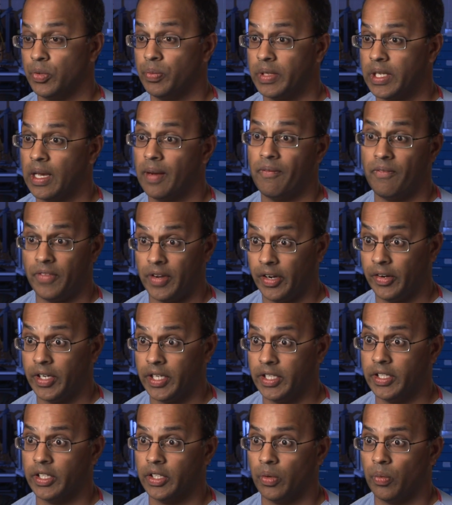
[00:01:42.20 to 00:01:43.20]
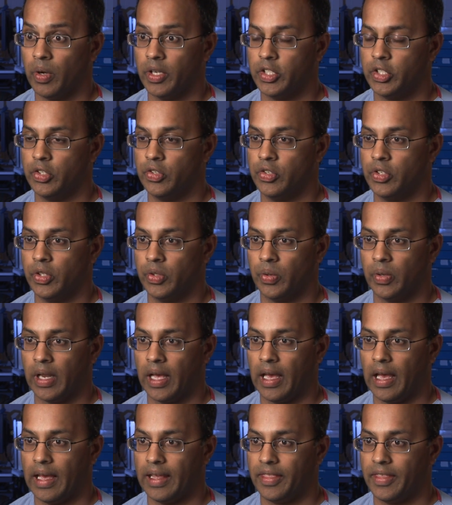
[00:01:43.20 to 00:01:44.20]
you become very good at what you do, and
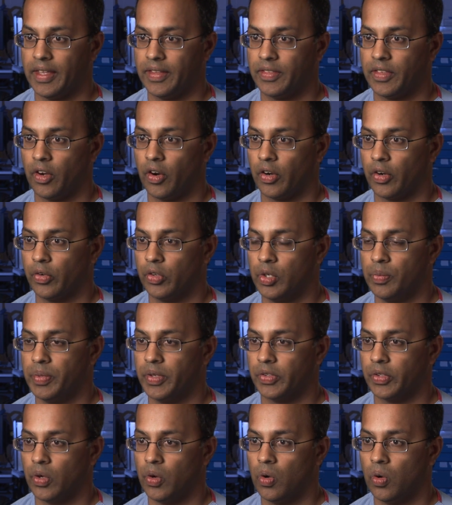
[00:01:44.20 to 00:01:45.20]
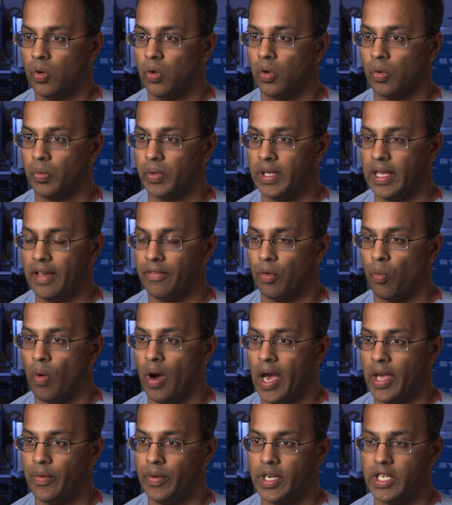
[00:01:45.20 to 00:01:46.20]
I think that our group as a whole, we have a
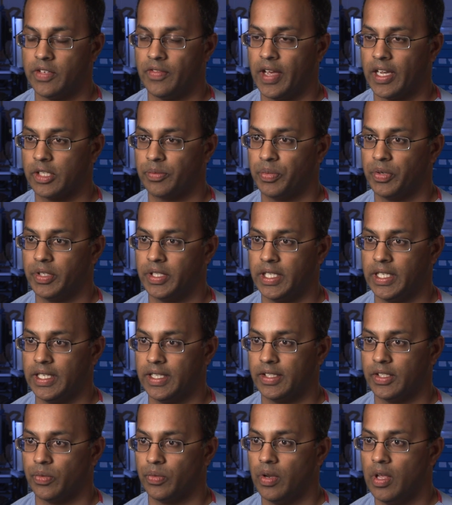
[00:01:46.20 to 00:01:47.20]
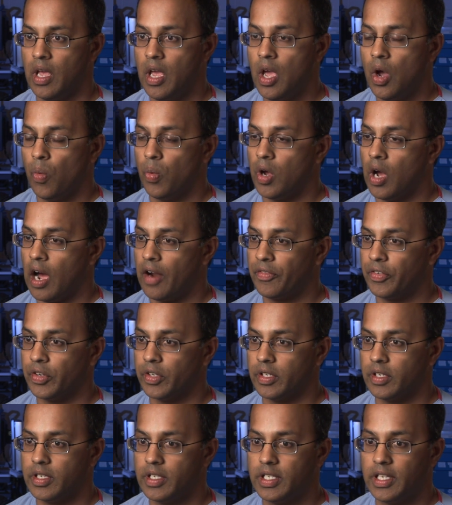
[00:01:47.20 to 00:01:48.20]
wide range of expertise, and we
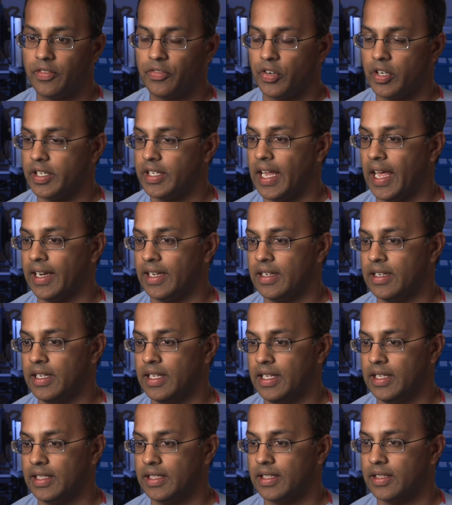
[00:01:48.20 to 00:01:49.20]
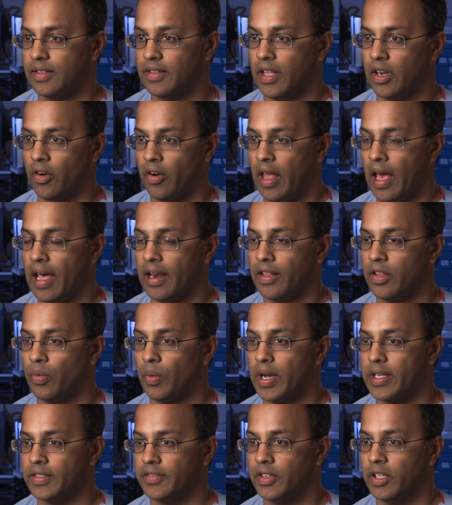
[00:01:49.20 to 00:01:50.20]
offer different techniques that are not
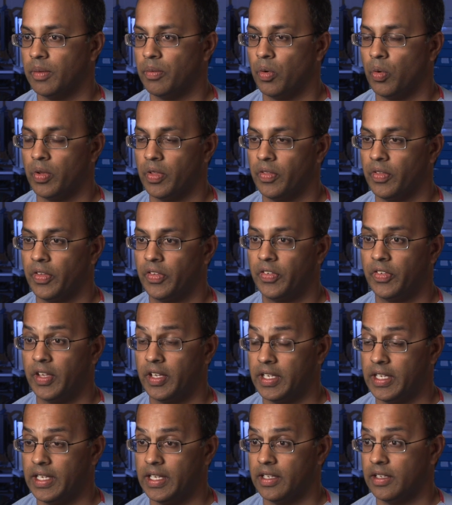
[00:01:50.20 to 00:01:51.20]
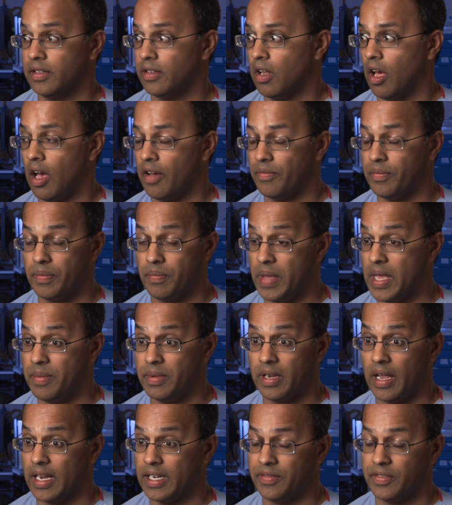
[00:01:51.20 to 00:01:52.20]
otherwise available within the city and
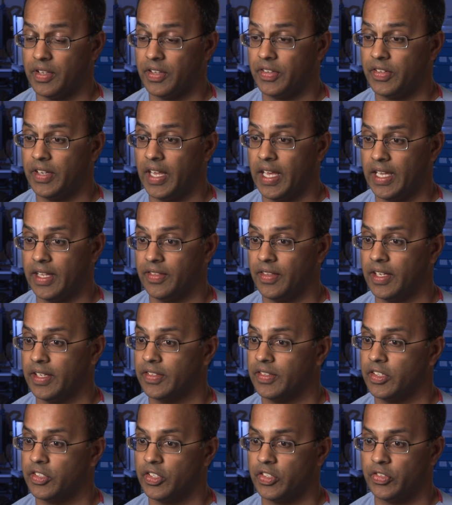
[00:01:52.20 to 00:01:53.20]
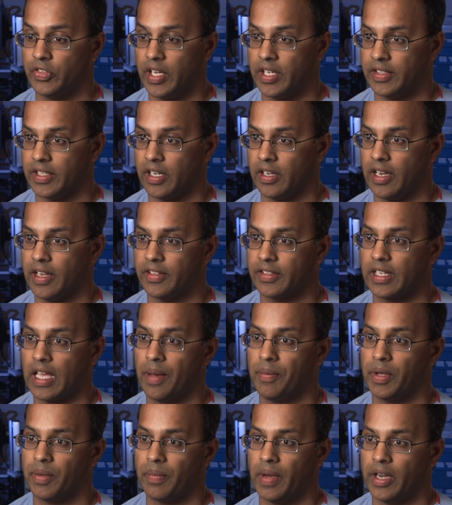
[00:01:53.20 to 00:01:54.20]
maybe not even the state, things such as transanal
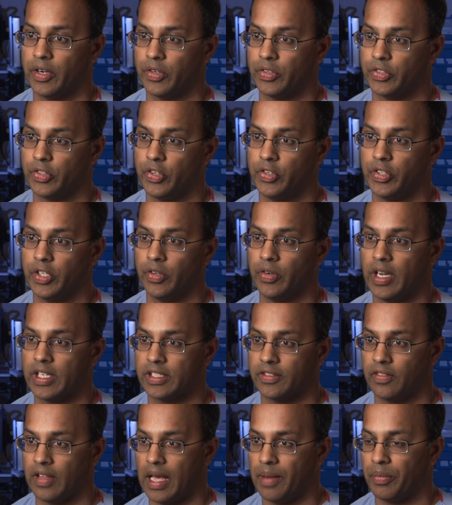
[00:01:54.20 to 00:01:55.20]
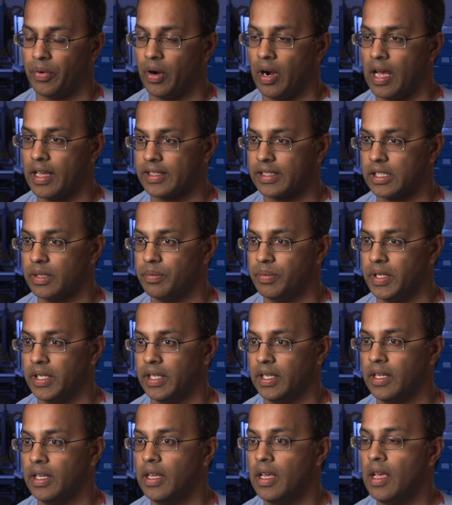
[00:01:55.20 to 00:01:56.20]
endoscopic microsurgery, aggressive
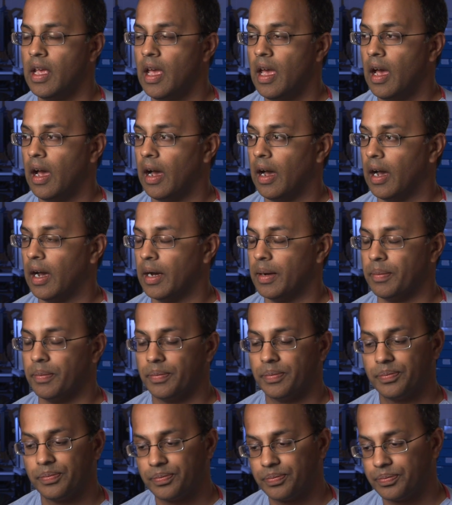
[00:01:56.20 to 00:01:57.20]
laparoscopy. Um,